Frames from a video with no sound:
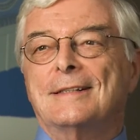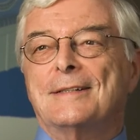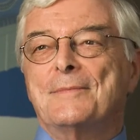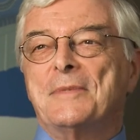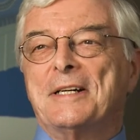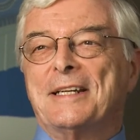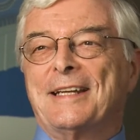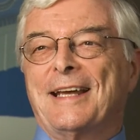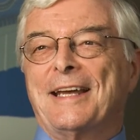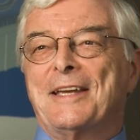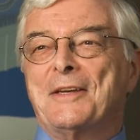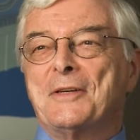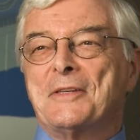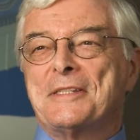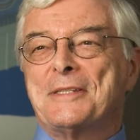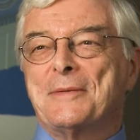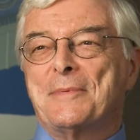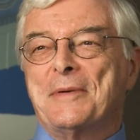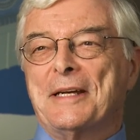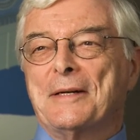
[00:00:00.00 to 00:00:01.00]
But I
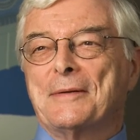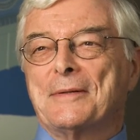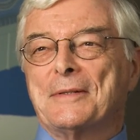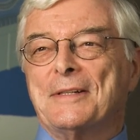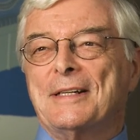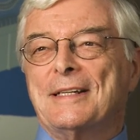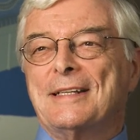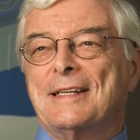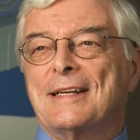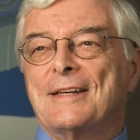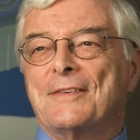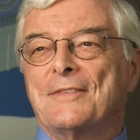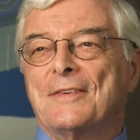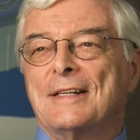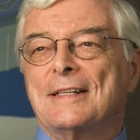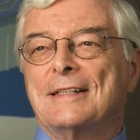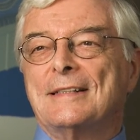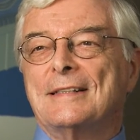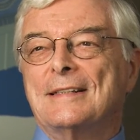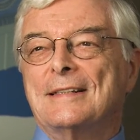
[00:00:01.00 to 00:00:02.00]
used to be able to
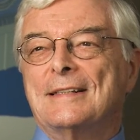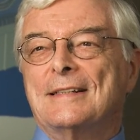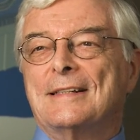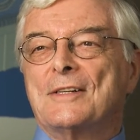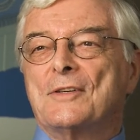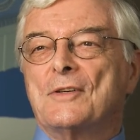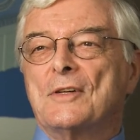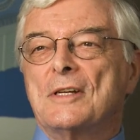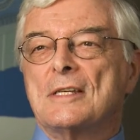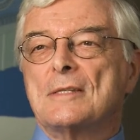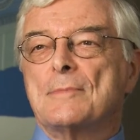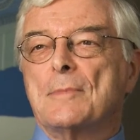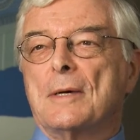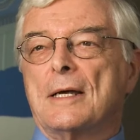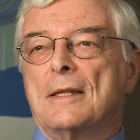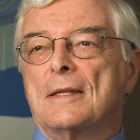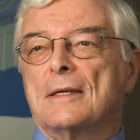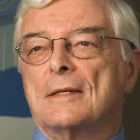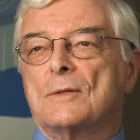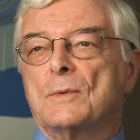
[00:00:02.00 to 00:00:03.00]
identify trees
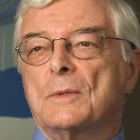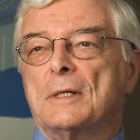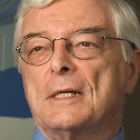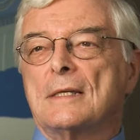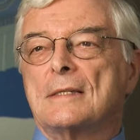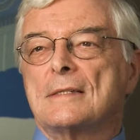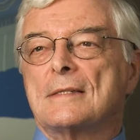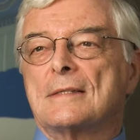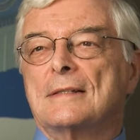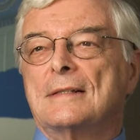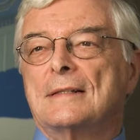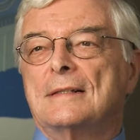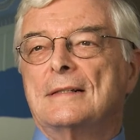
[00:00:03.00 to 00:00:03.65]
by their twigs.